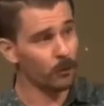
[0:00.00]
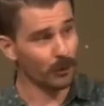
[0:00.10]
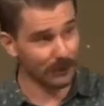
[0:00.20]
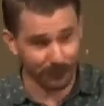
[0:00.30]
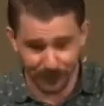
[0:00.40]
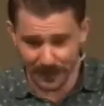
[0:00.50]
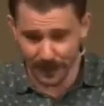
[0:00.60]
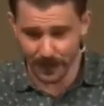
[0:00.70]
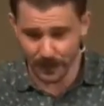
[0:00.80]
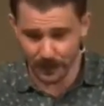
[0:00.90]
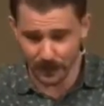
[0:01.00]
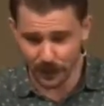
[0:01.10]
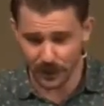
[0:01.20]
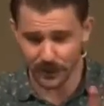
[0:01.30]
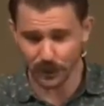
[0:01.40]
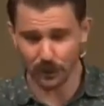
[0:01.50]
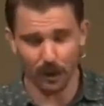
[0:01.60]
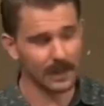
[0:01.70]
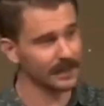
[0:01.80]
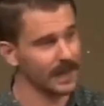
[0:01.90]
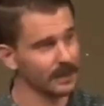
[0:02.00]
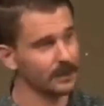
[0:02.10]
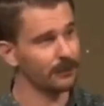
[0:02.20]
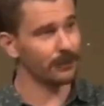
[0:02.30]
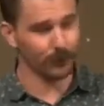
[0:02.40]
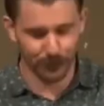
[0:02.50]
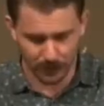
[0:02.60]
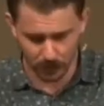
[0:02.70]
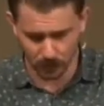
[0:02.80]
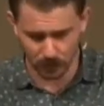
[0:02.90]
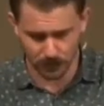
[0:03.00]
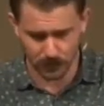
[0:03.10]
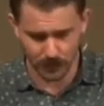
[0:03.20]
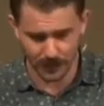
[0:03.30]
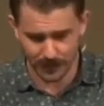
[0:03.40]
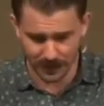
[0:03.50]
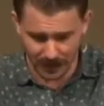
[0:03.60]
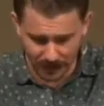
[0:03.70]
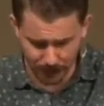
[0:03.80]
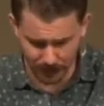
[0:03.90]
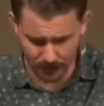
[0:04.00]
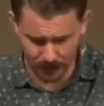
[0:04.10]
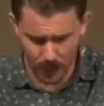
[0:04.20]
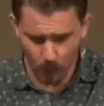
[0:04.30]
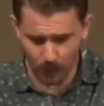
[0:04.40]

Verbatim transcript: prefigured, Jesus Christ has fulfilled. He's delivered.